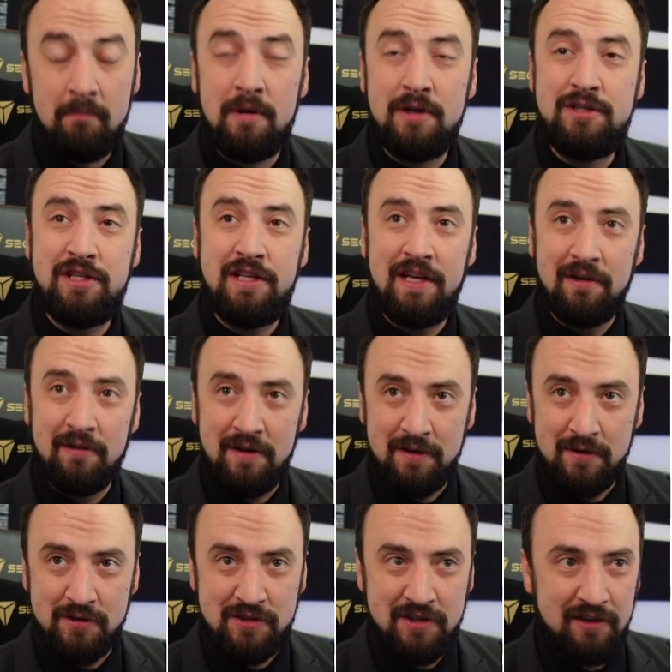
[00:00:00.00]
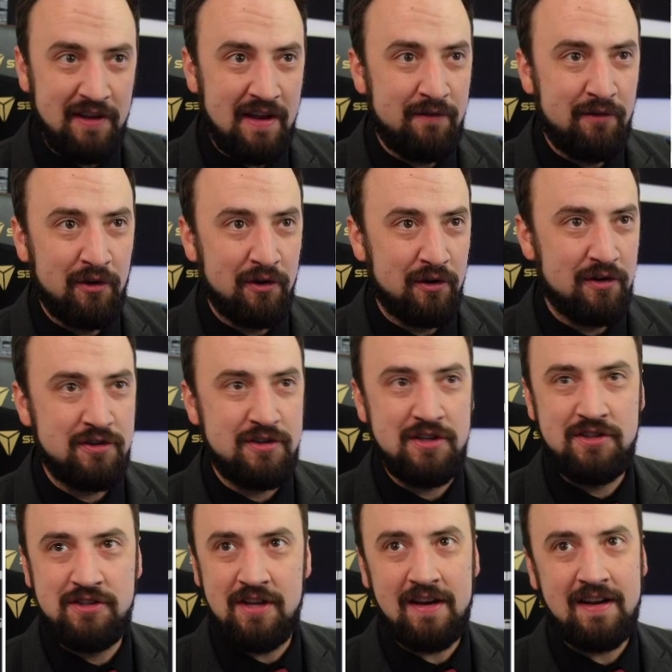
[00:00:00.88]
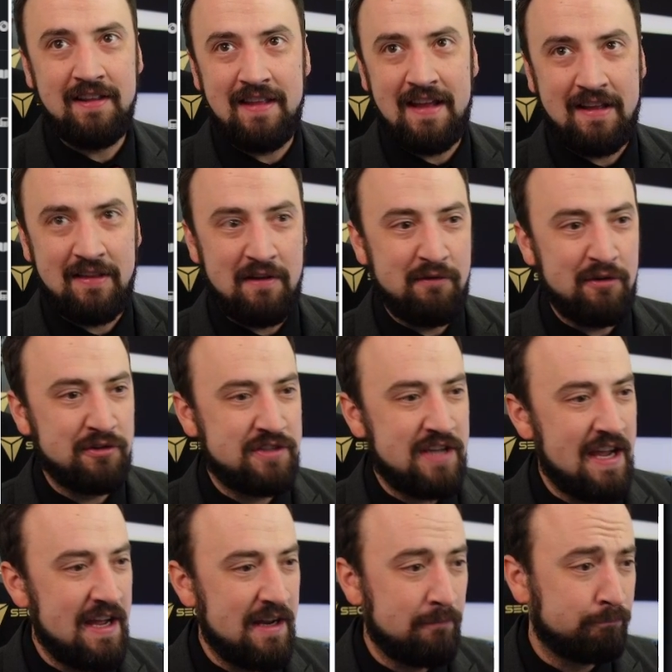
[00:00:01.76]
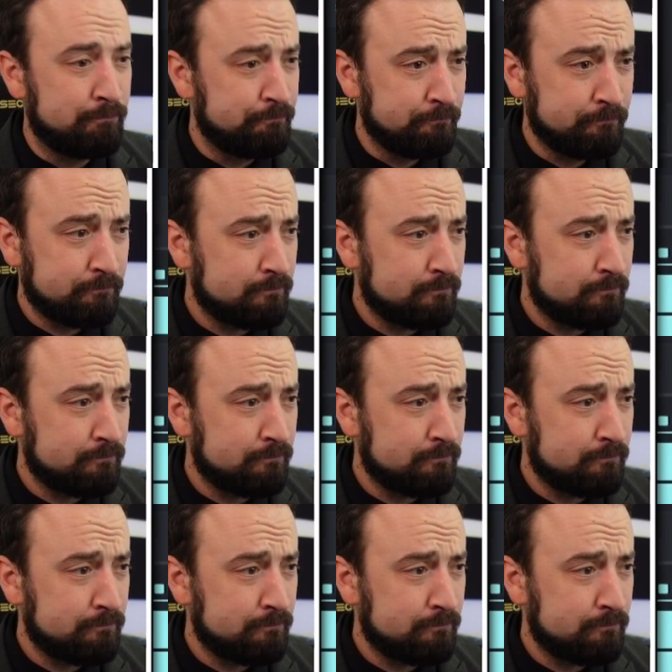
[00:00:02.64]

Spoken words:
materials to level her. She's stuck at like level 10.